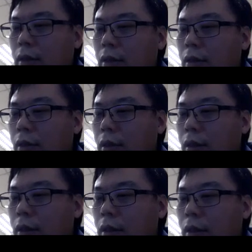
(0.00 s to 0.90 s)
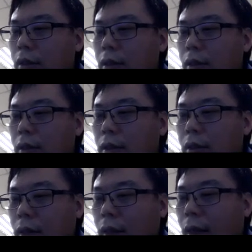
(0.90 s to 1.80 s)
zero locus, uh,
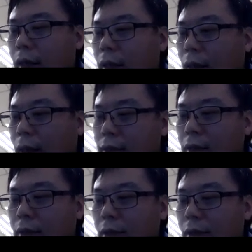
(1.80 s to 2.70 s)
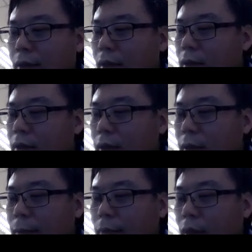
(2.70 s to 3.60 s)
the on classical locus.
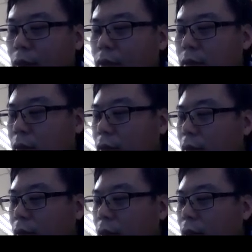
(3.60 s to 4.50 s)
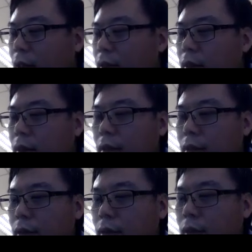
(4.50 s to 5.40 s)
So the
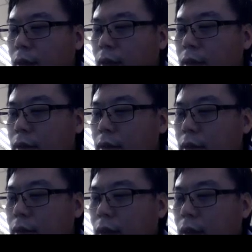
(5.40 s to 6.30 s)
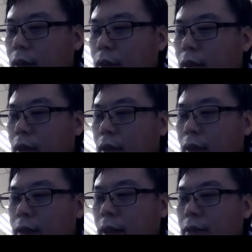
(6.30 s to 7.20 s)
classical locus, uh,
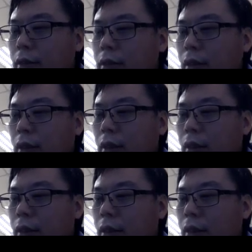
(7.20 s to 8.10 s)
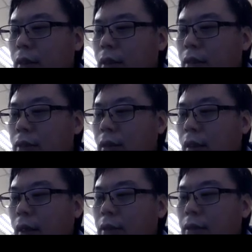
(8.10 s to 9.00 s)
the section is here. So
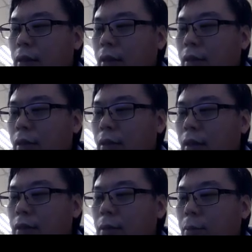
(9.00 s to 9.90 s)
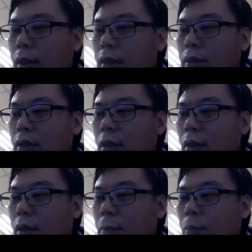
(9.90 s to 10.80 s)
classical locus means
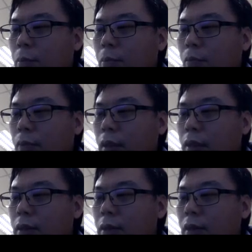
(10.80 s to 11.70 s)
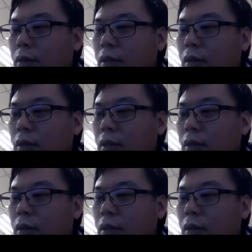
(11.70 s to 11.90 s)
the this